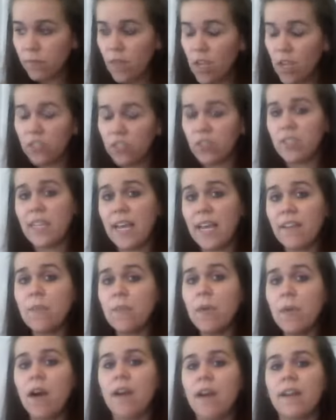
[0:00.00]
So the day of the
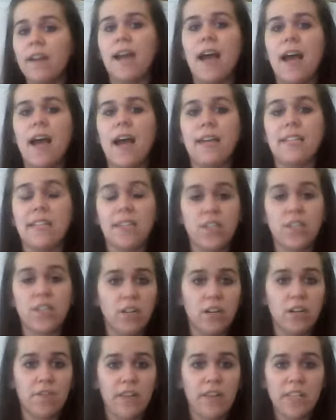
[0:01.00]
party, I send
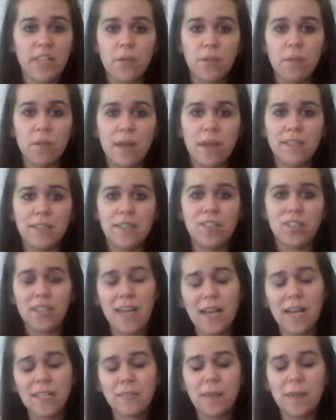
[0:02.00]
her a Facebook message, a
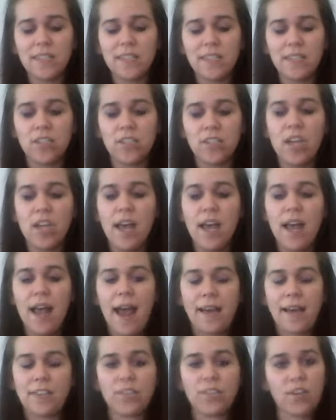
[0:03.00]
text message,
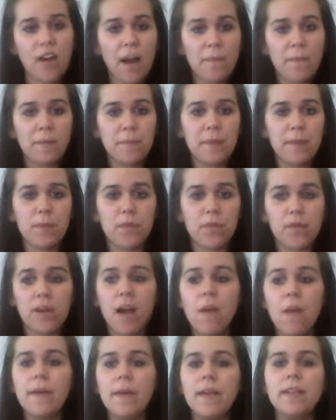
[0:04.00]
ask her how many people are
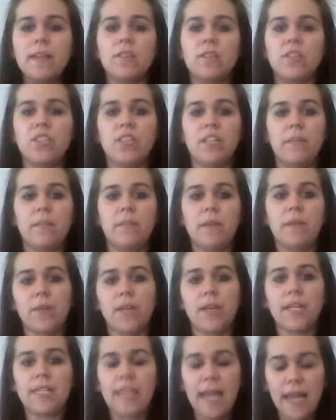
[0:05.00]
coming, does she need me to bring
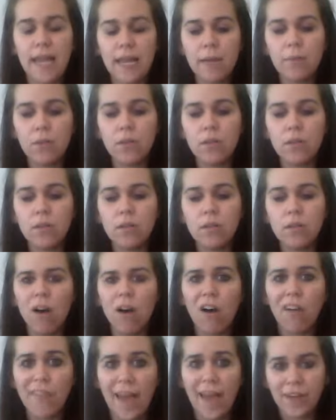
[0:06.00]
a table,
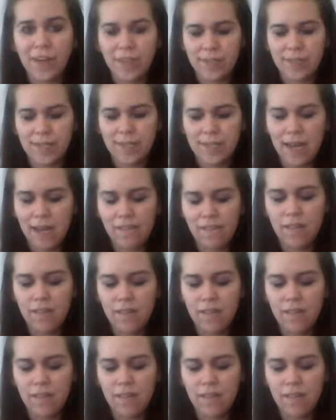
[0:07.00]
all that good stuff.